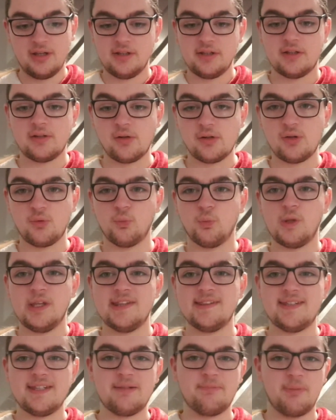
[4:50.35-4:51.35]
you've got your
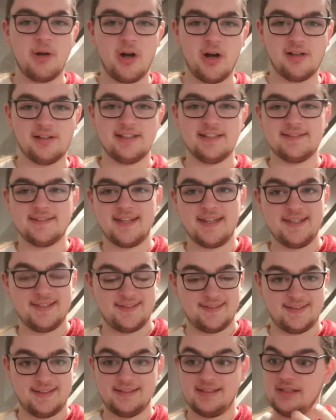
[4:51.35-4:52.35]
wheaty, barley
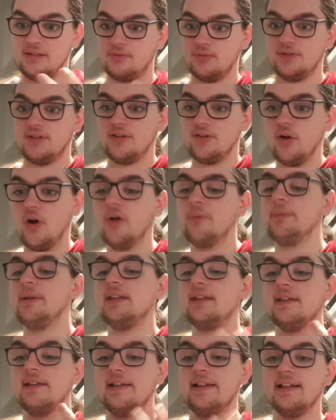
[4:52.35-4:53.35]
taste, and then you've got this
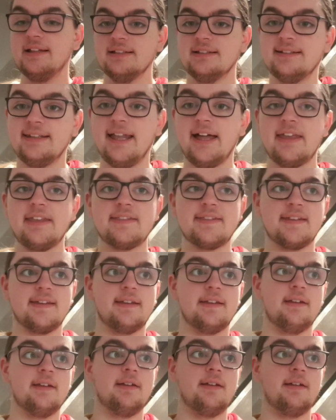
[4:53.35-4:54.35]
hoppy, lighter